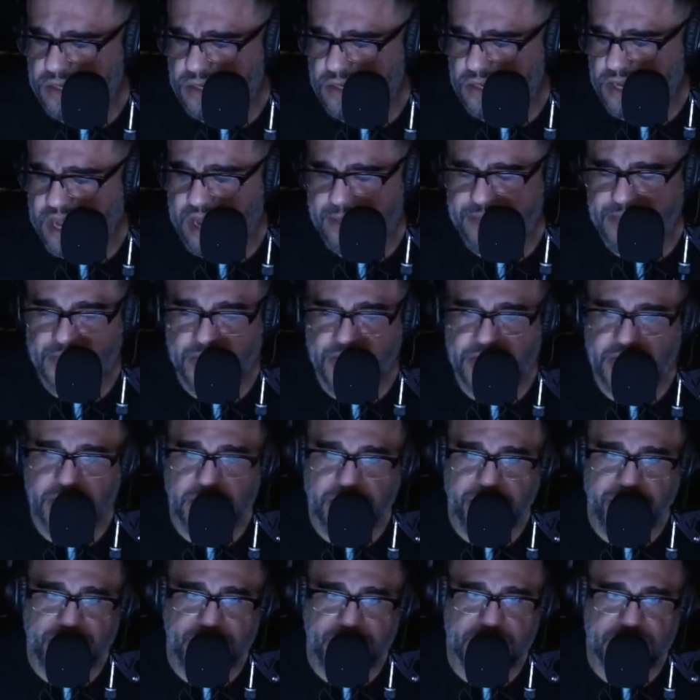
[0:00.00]
Captain
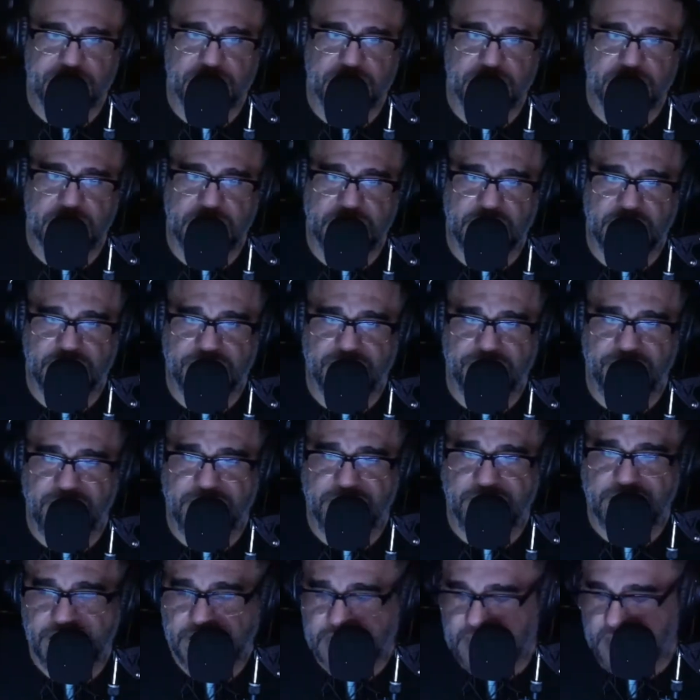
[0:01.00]
Shitpants like finally
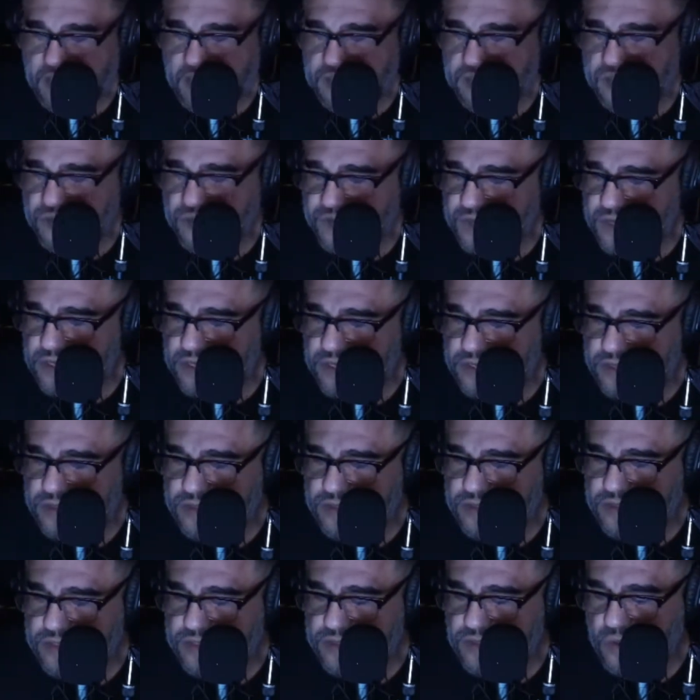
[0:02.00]
get out his feelings and
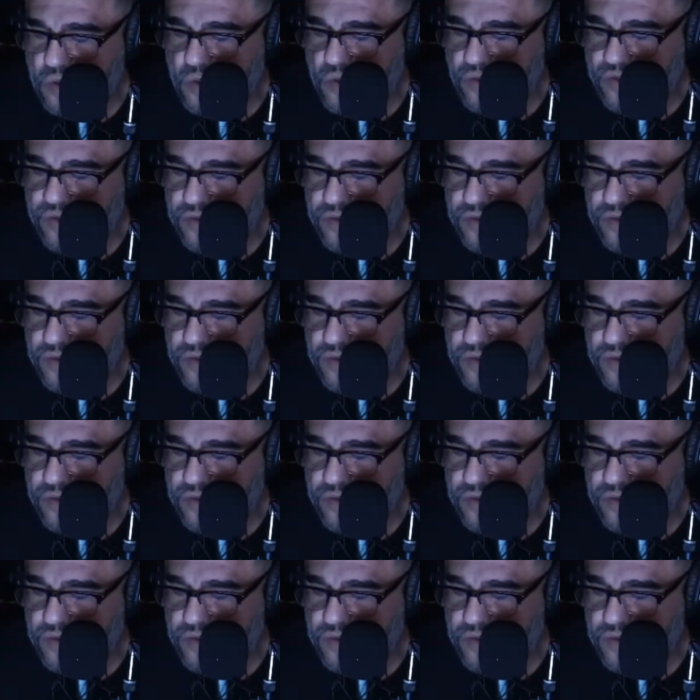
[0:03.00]
it's over,